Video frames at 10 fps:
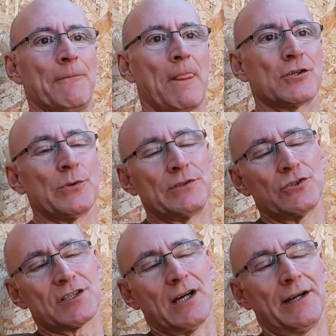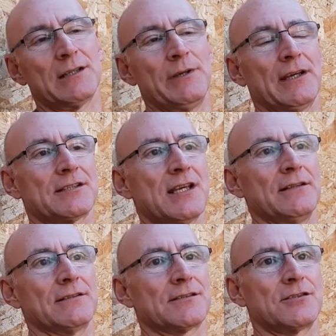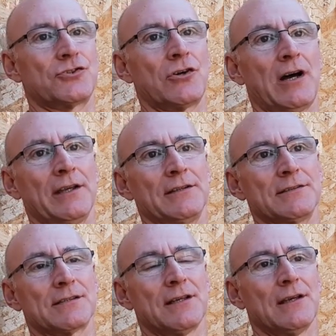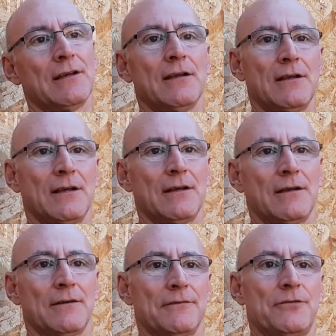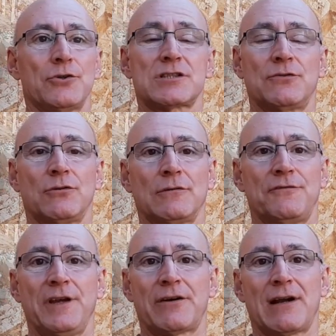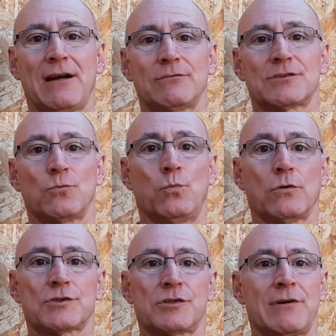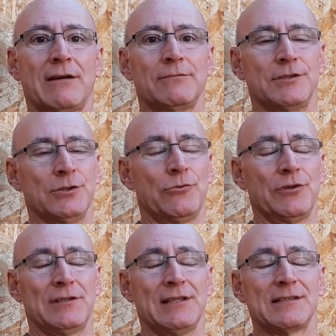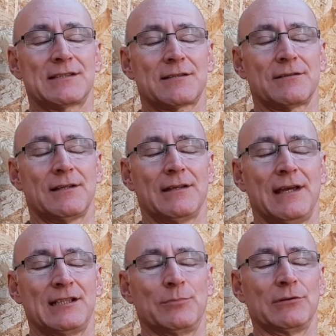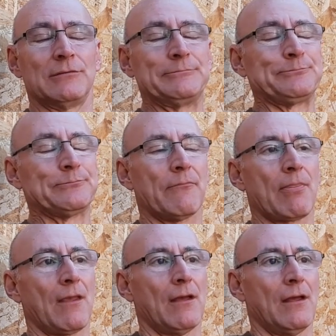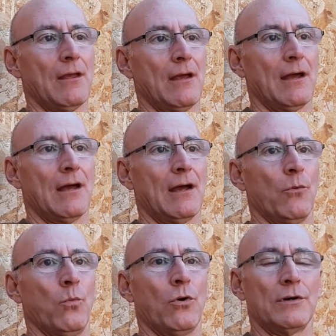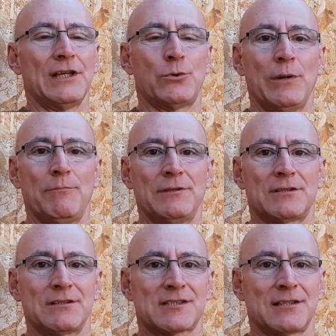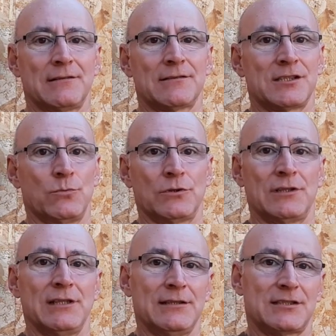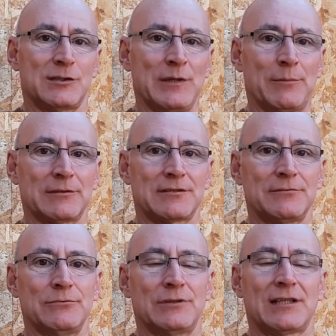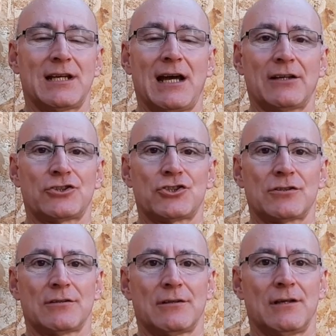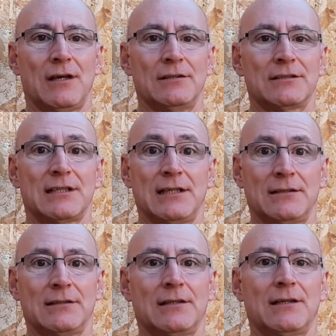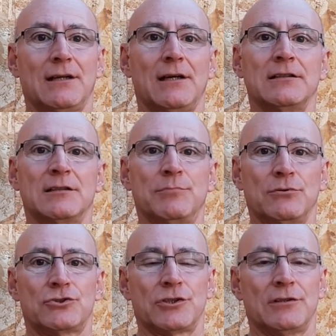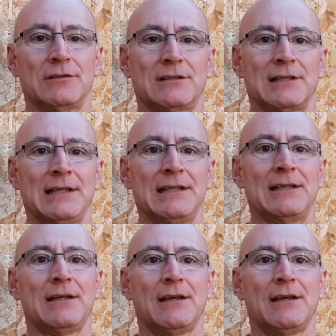So it does kind of make sense to try and, first of all, figure out what's around you that is edible, what equipment and skills you would need to be able to catch and kill and butcher and clean